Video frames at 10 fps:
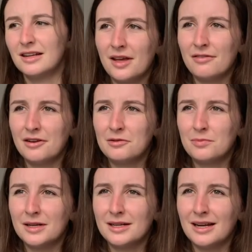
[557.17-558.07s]
Like, I felt a
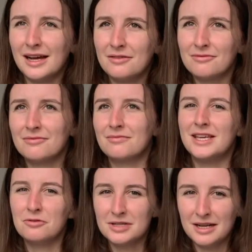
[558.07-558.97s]
bit like
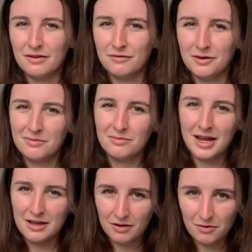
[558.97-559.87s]
guilty for
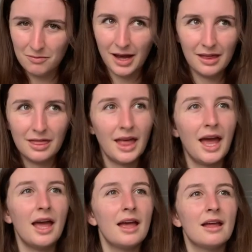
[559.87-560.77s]
making her make
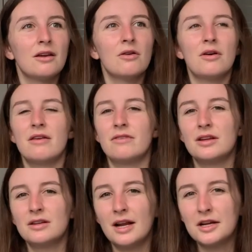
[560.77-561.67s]
that and not
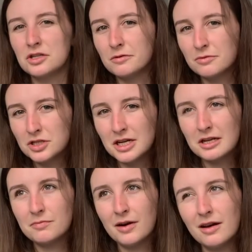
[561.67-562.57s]
having like triple
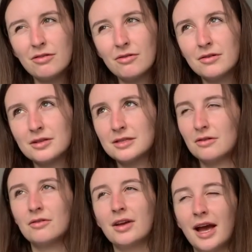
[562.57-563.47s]
checked, but I thought I was
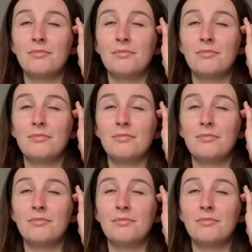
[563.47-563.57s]
okay.